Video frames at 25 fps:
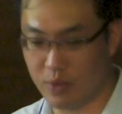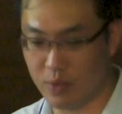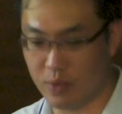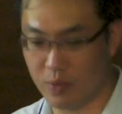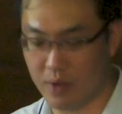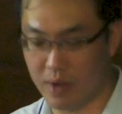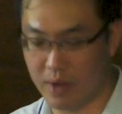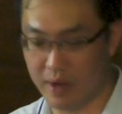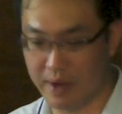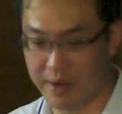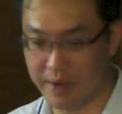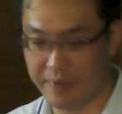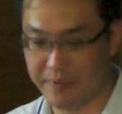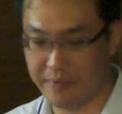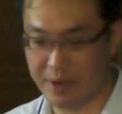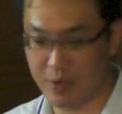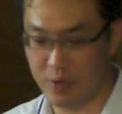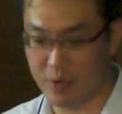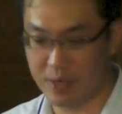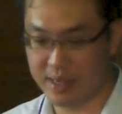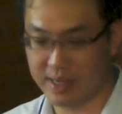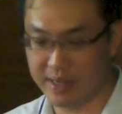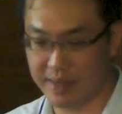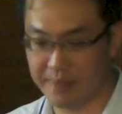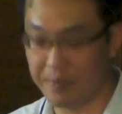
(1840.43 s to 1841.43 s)
do a
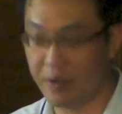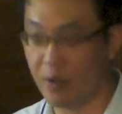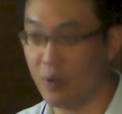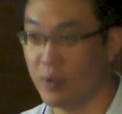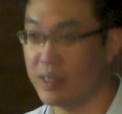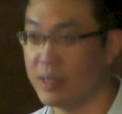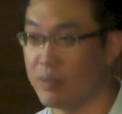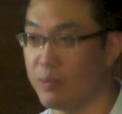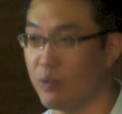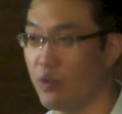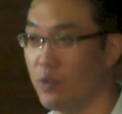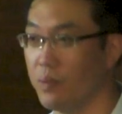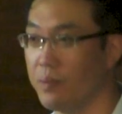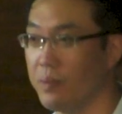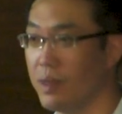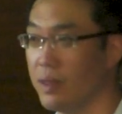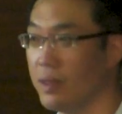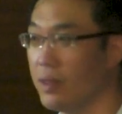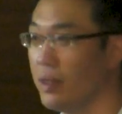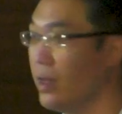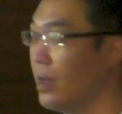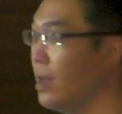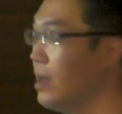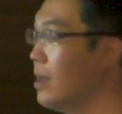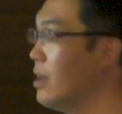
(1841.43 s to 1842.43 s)
very simple
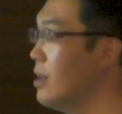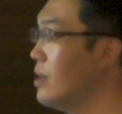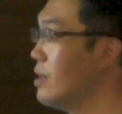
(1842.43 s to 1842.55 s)
experiment.